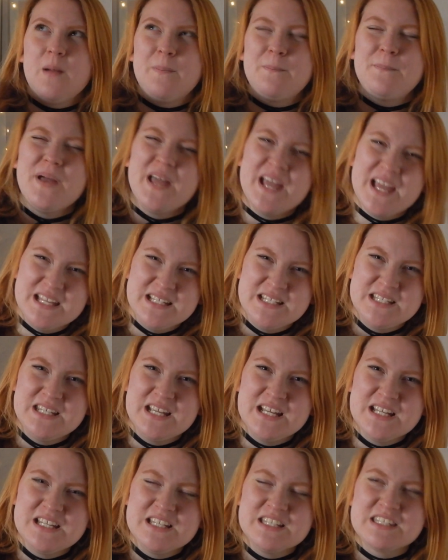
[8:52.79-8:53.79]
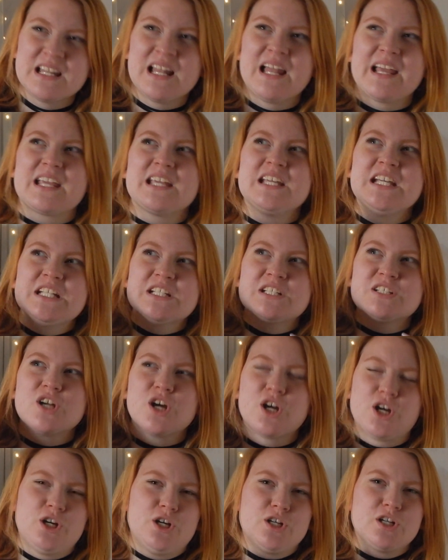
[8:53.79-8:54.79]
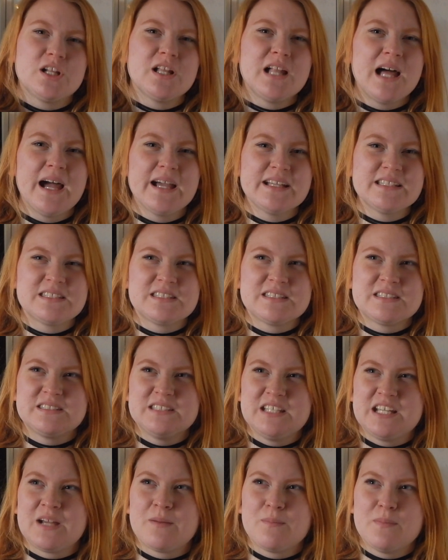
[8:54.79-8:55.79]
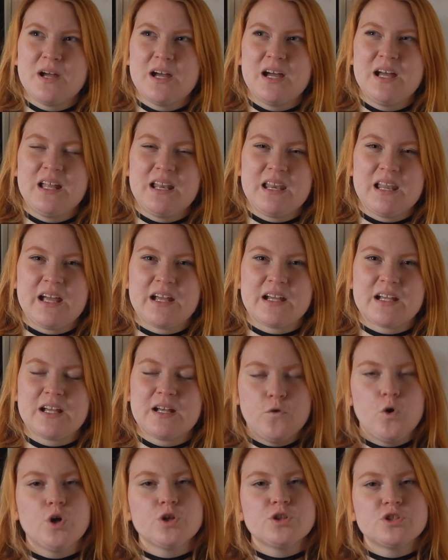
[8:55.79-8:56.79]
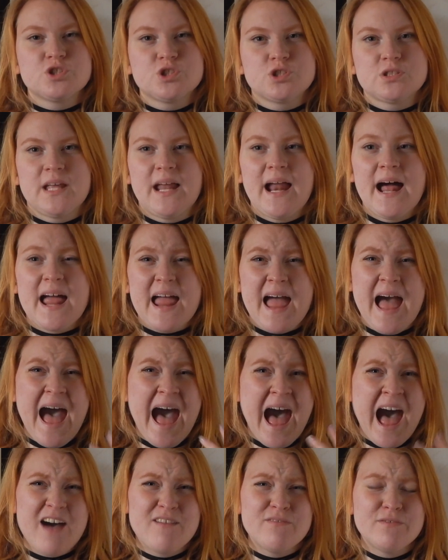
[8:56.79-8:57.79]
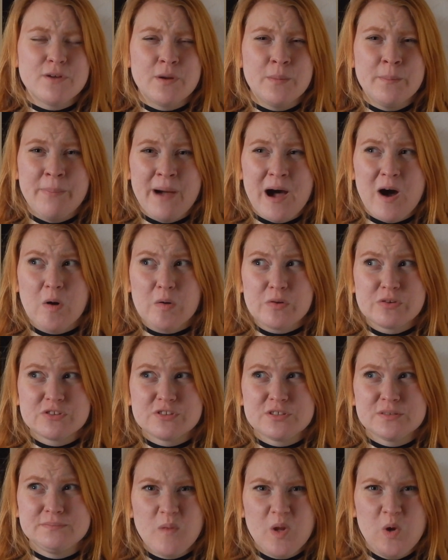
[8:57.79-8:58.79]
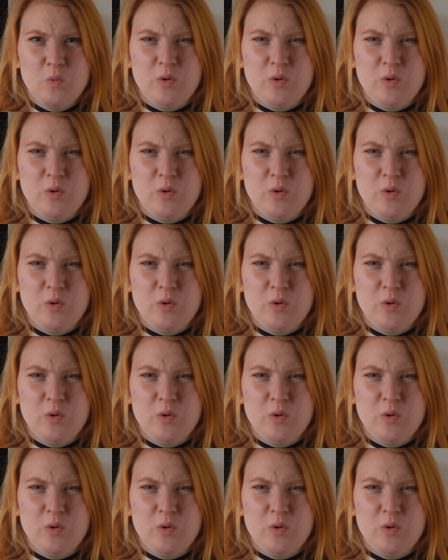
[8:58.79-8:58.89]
opinions and like internalized stigma and like thoughts that I have about,